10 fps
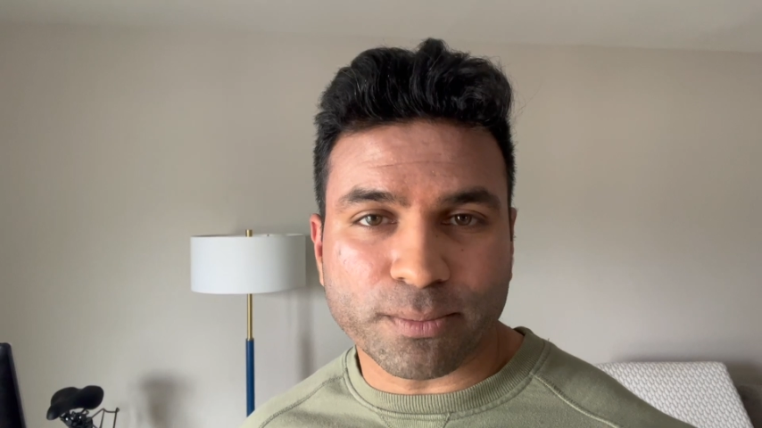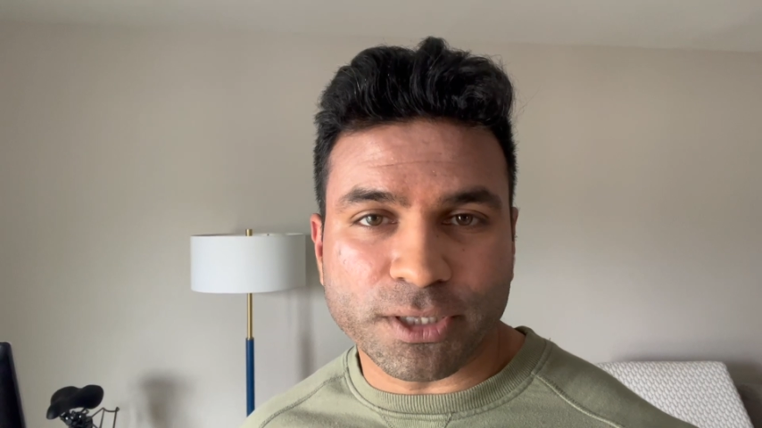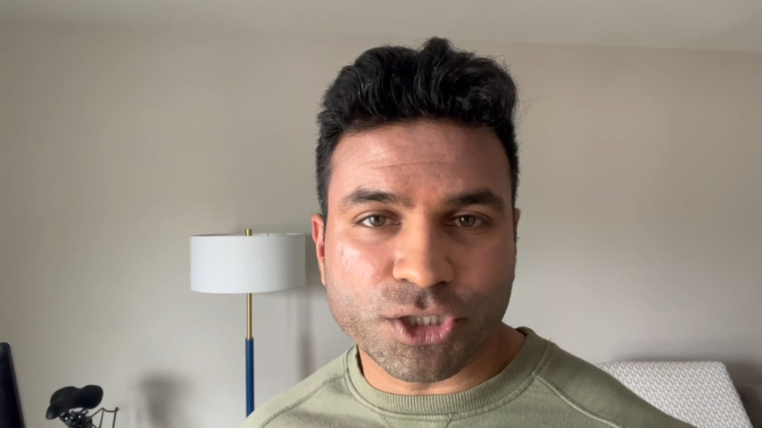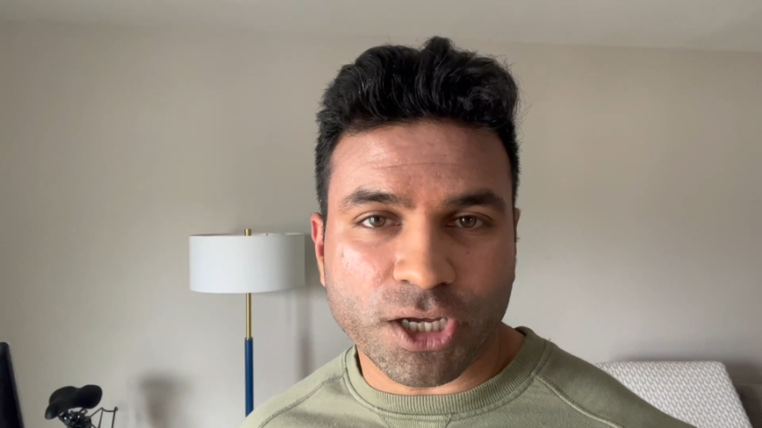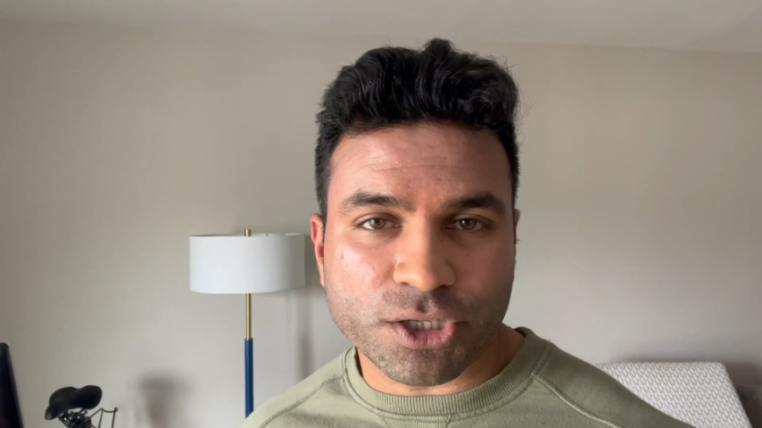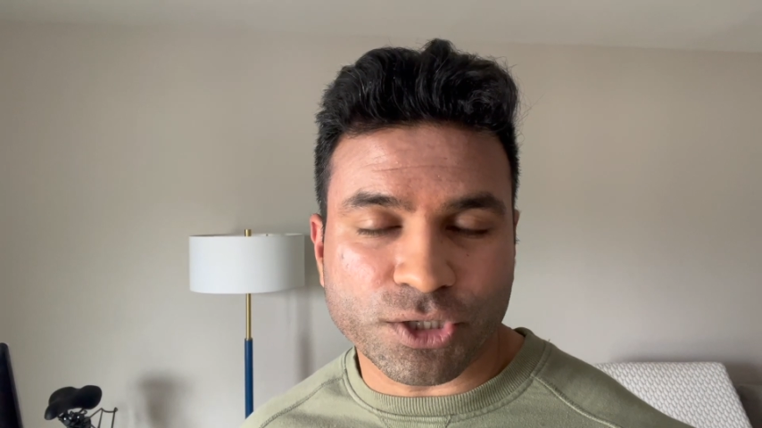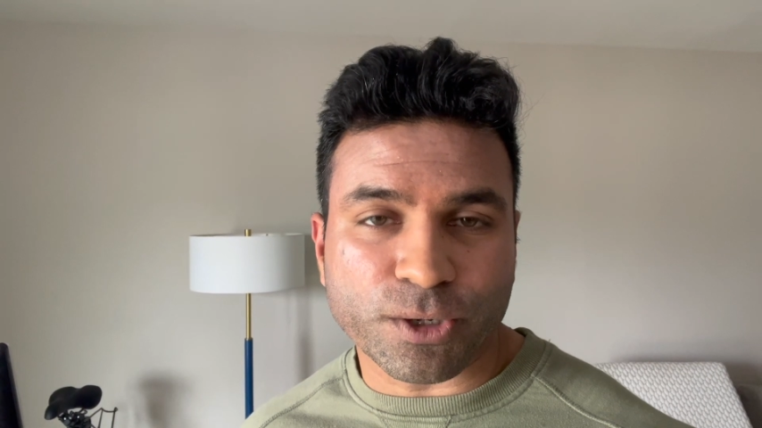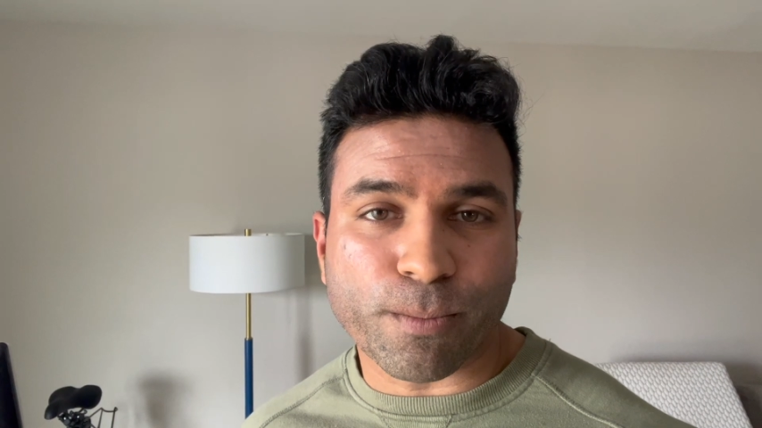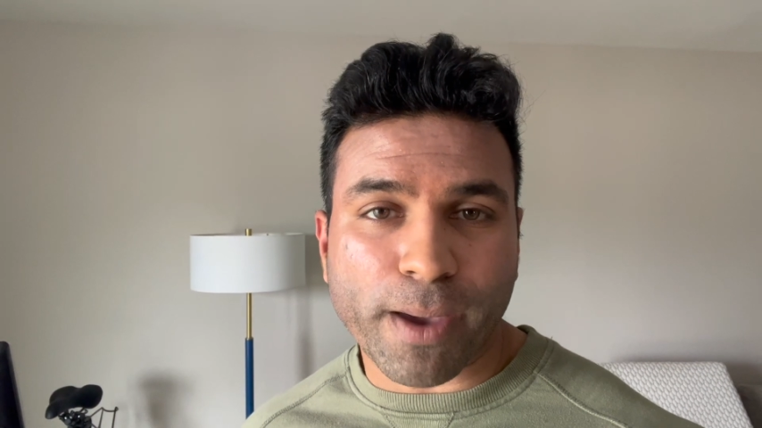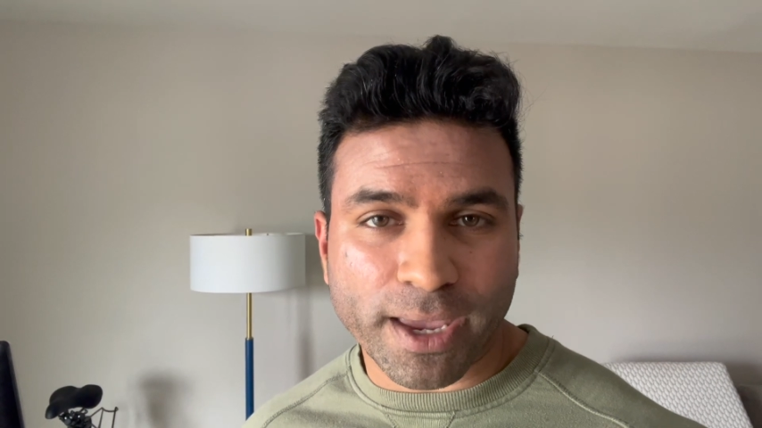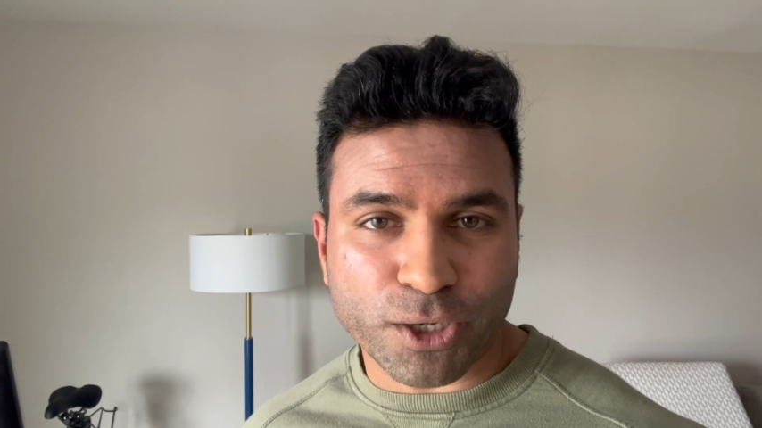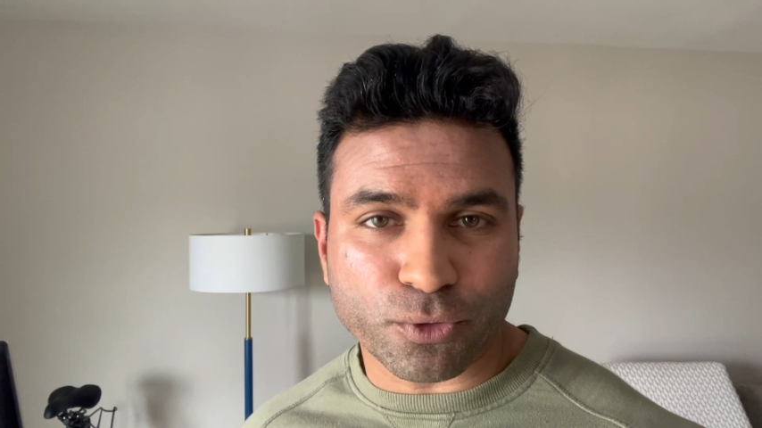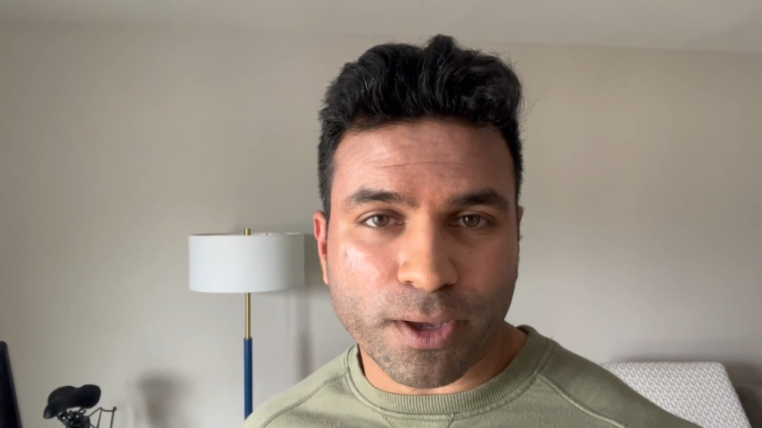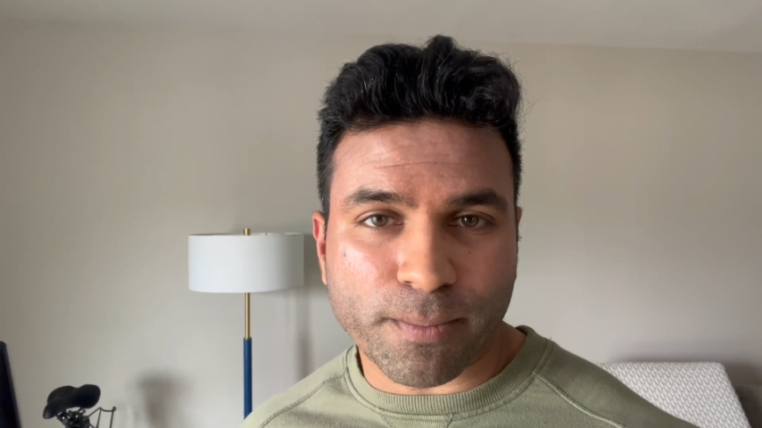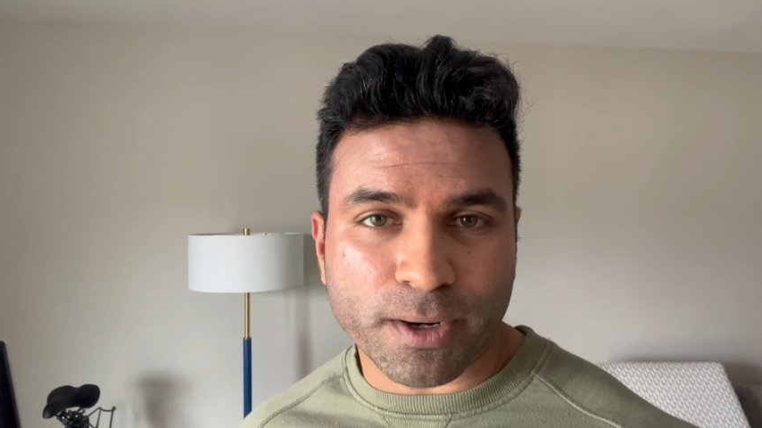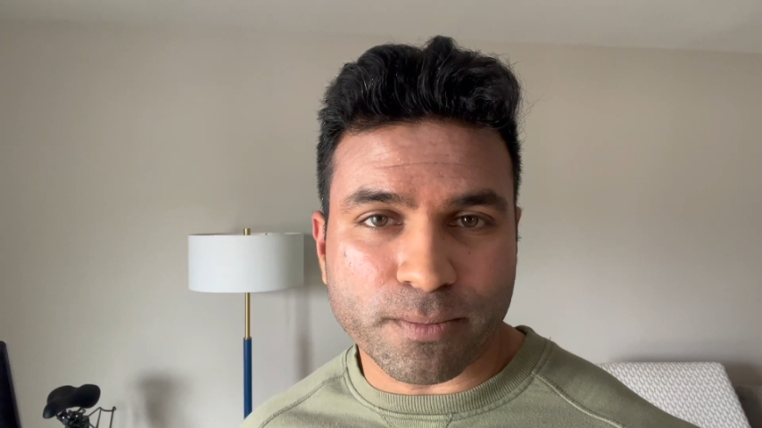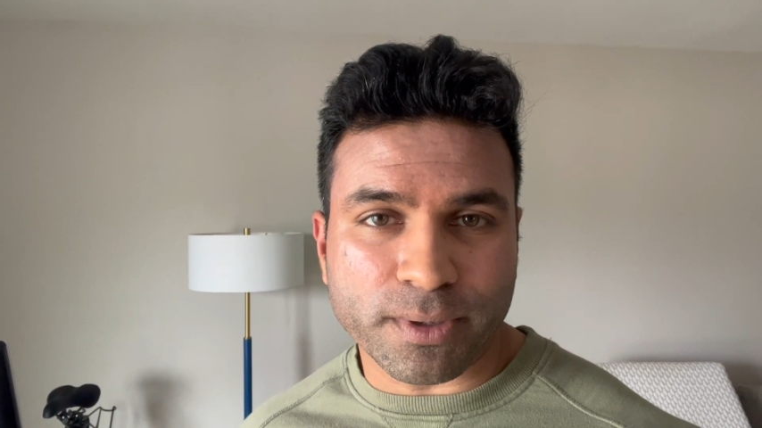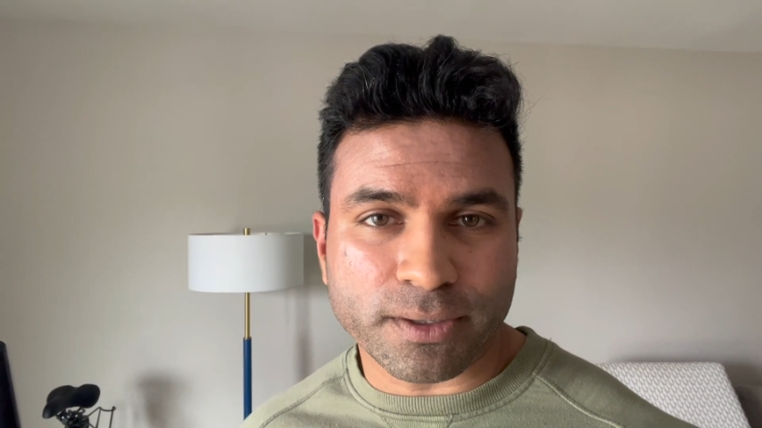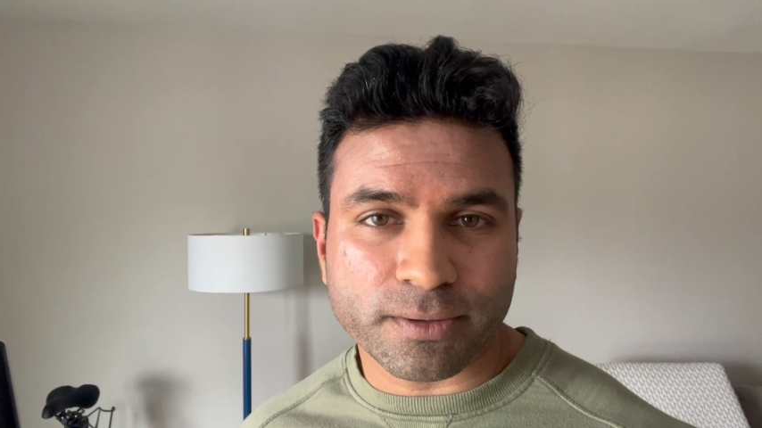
charger back into the apartment.